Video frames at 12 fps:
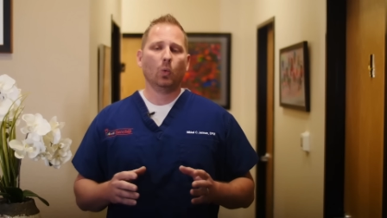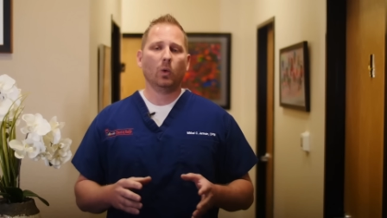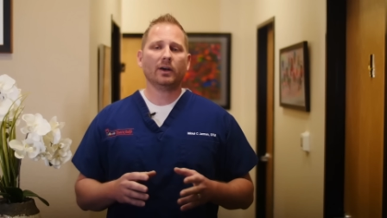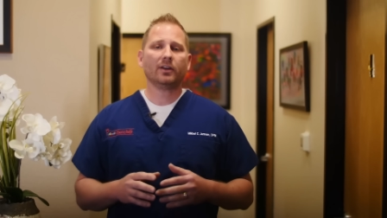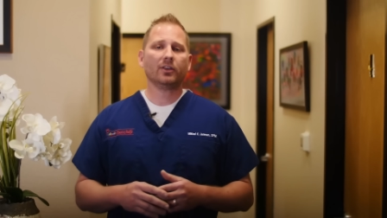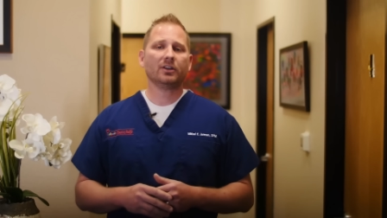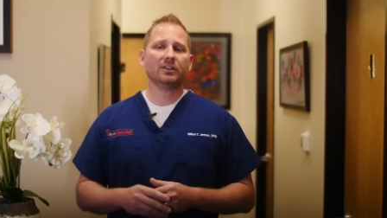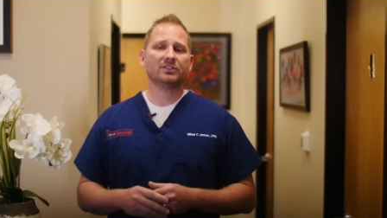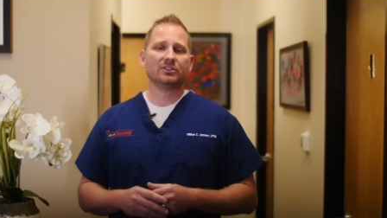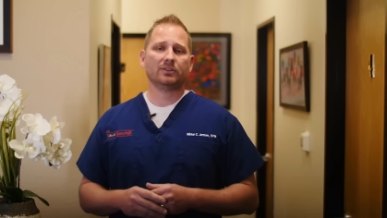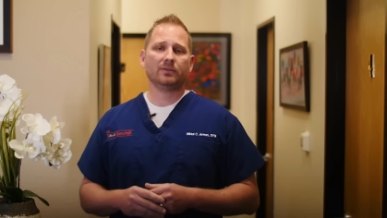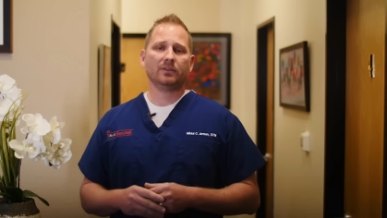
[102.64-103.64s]
What other
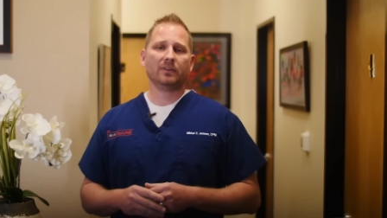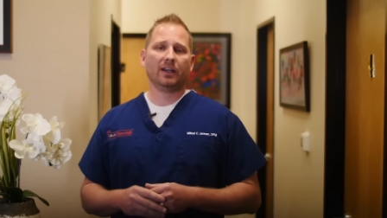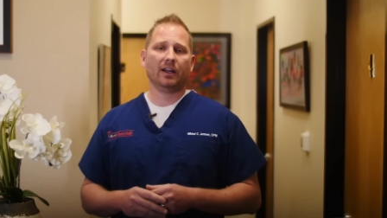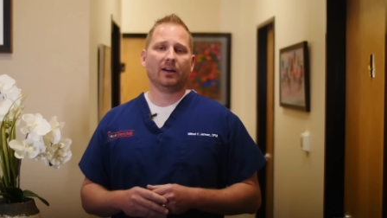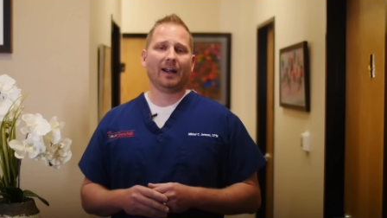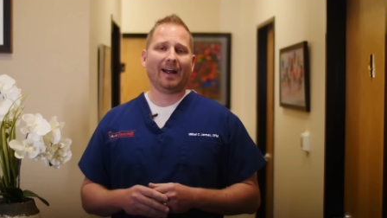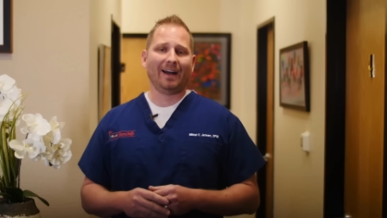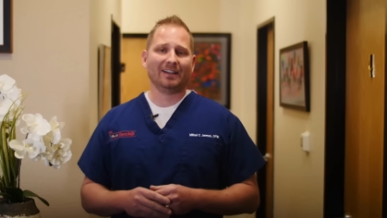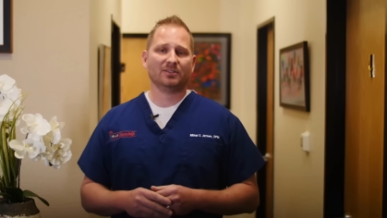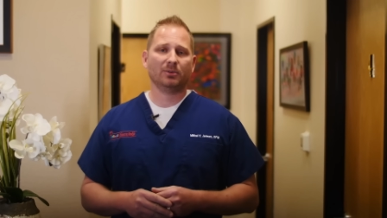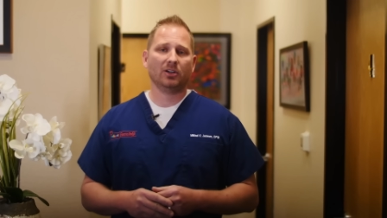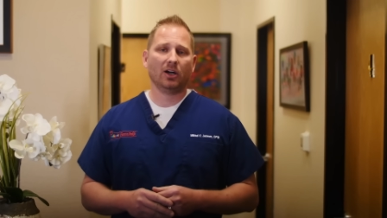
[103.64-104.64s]
conservative care
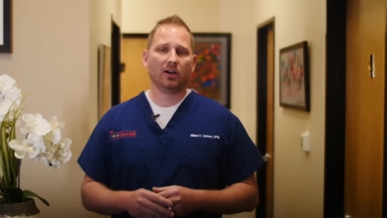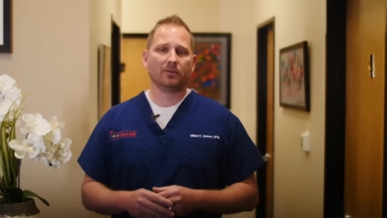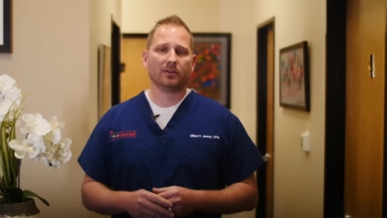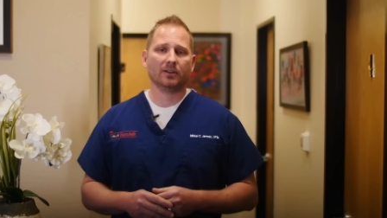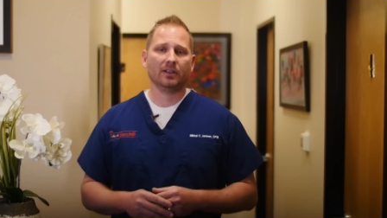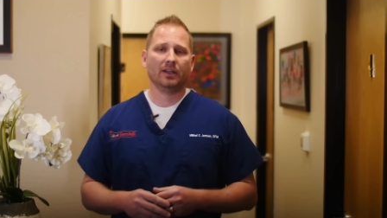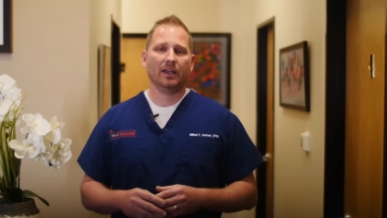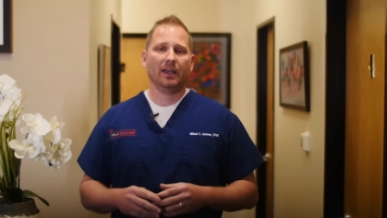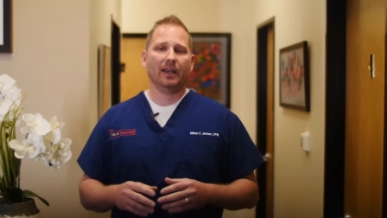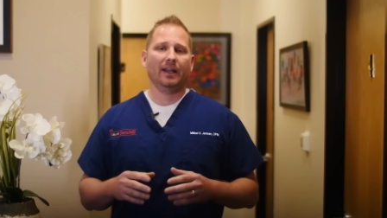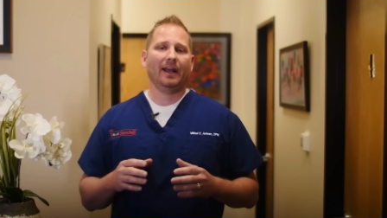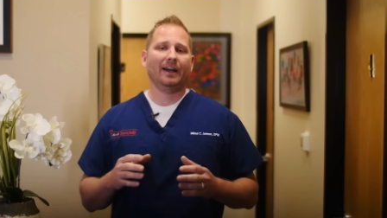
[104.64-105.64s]
has been offered,
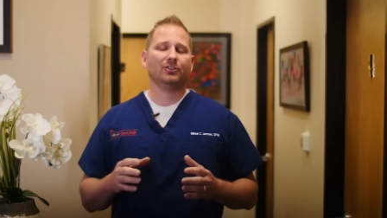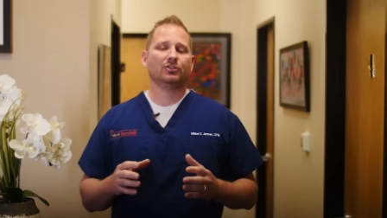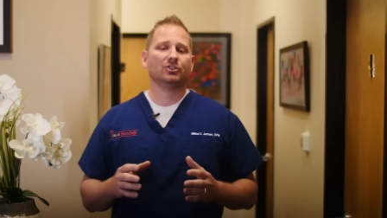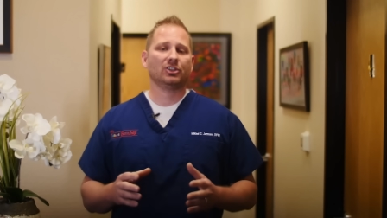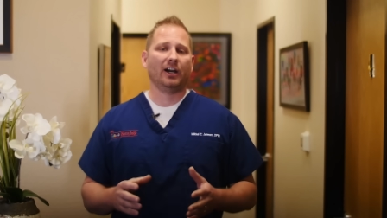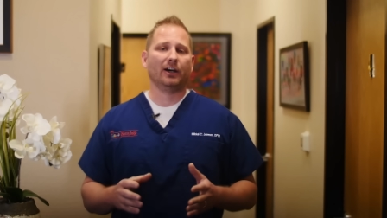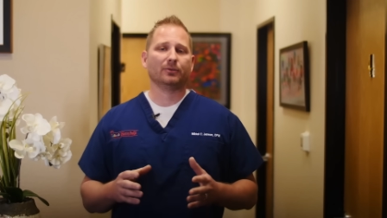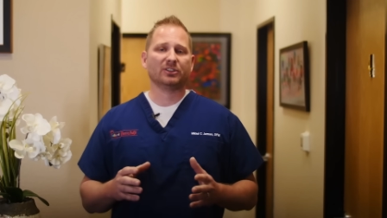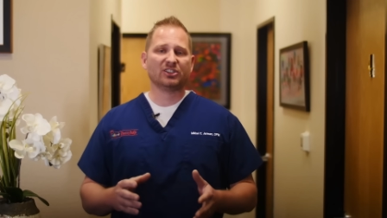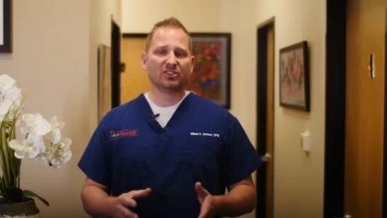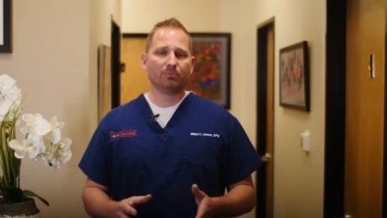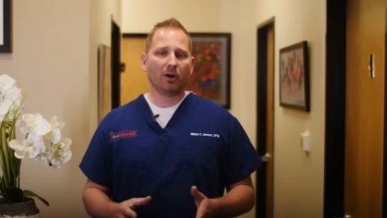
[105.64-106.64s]
and has your child
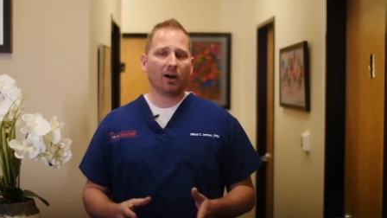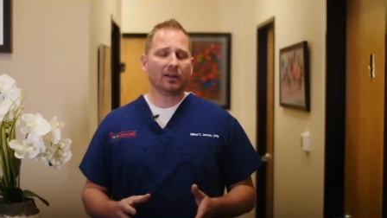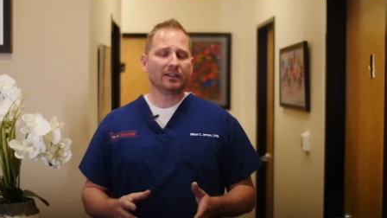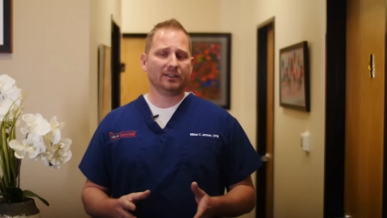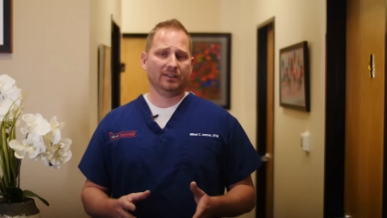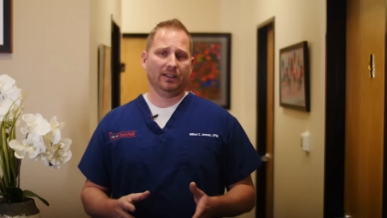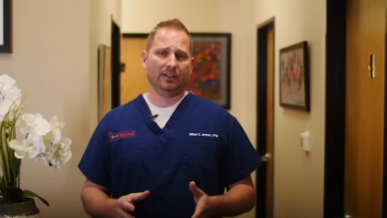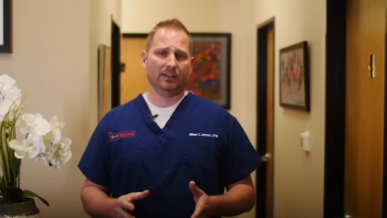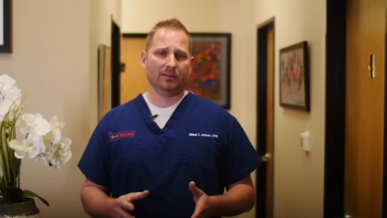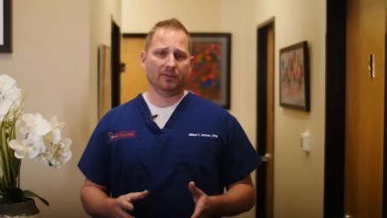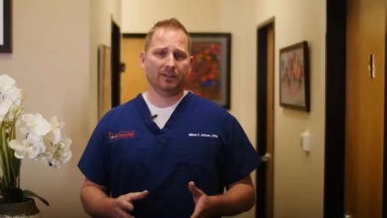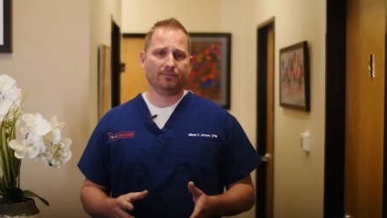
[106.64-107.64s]
responded to any
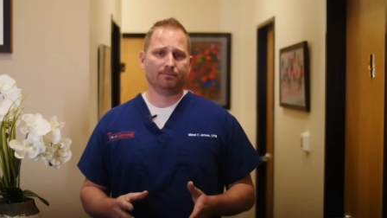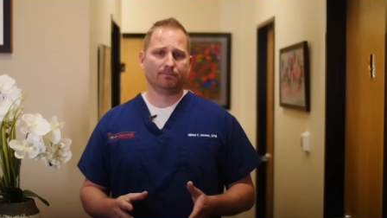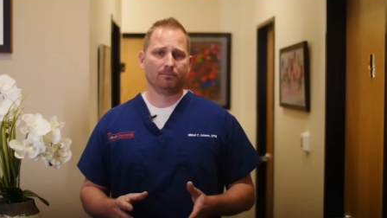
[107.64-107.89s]
of it?